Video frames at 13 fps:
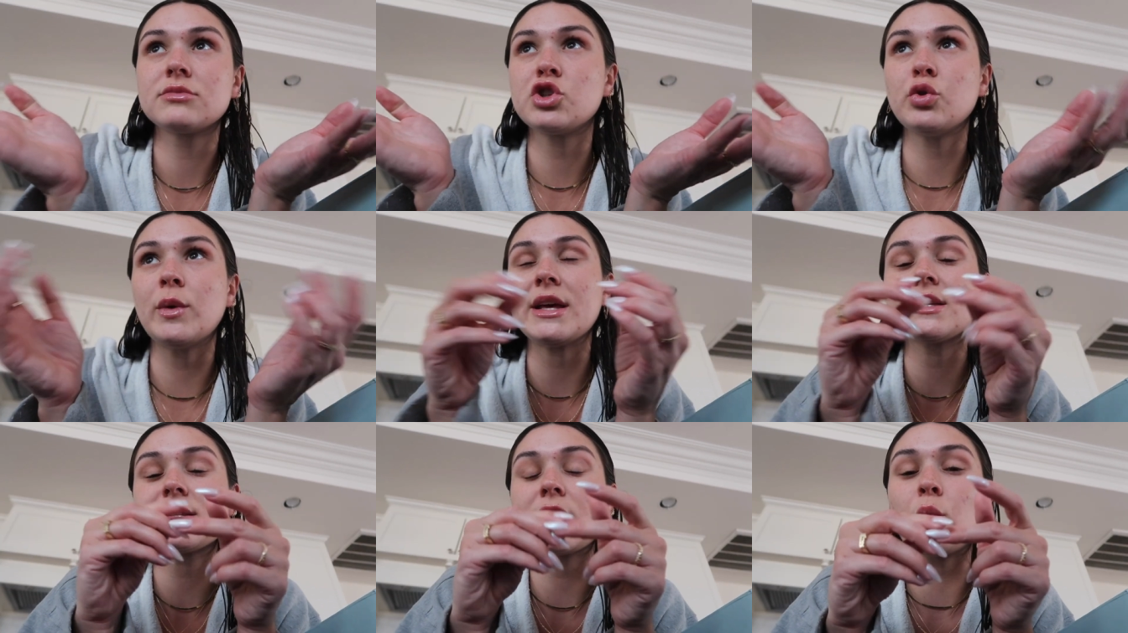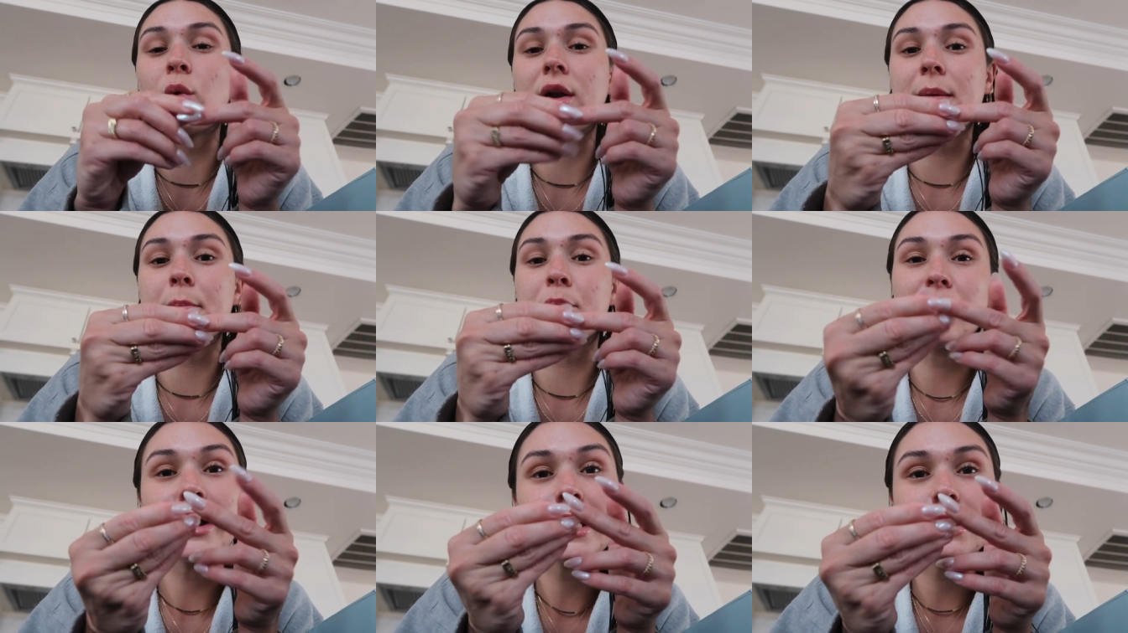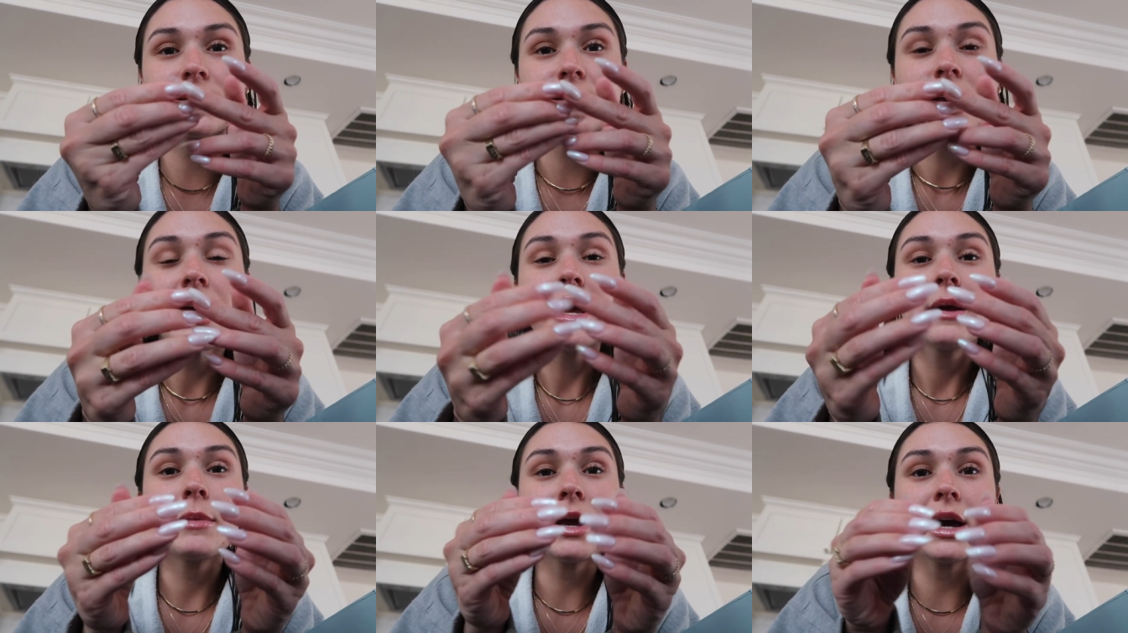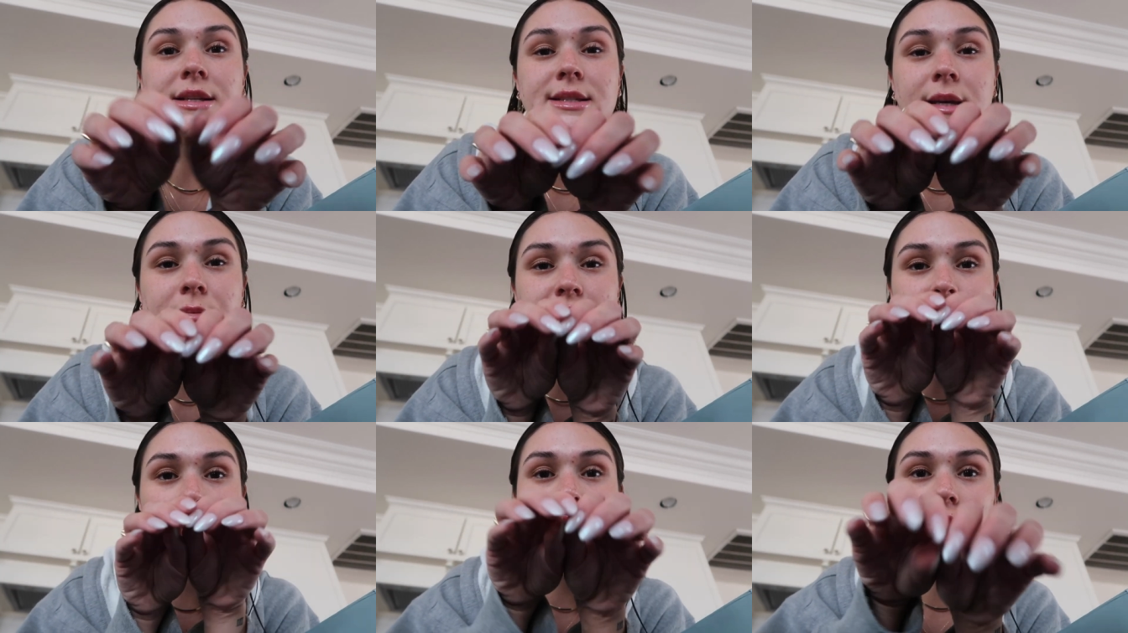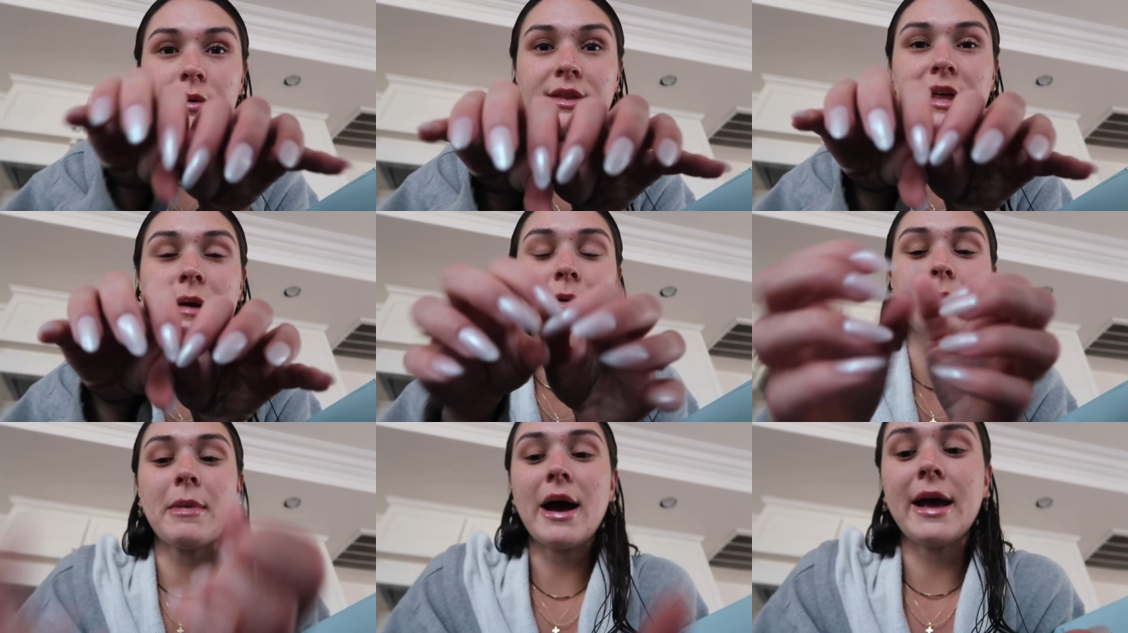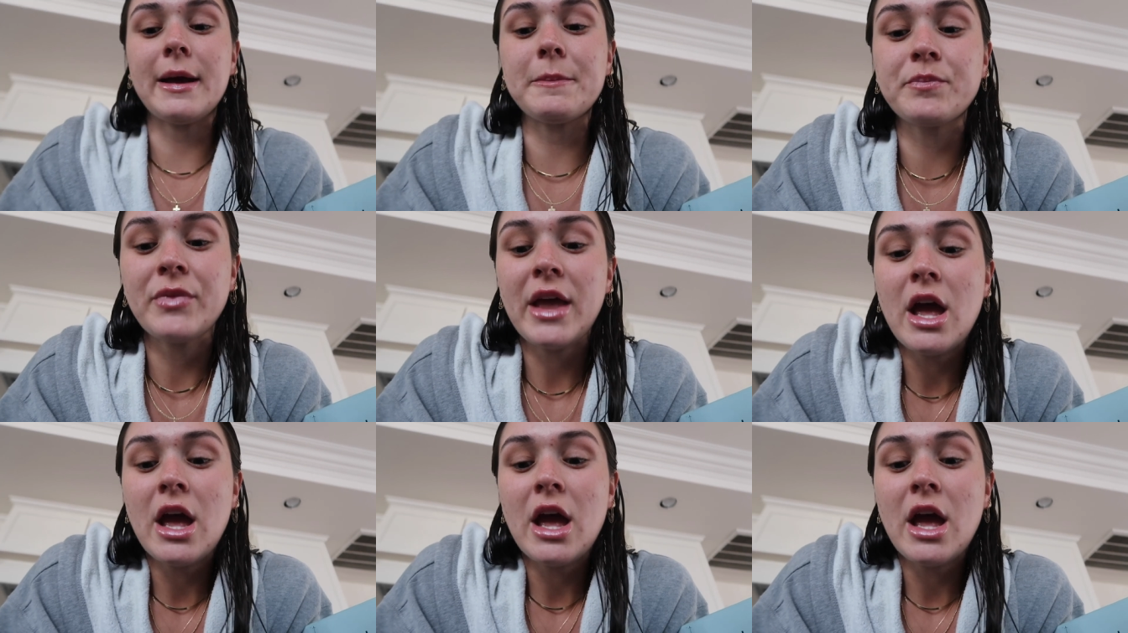2 weeks, like one of them breaks because I'm so hard with them. And my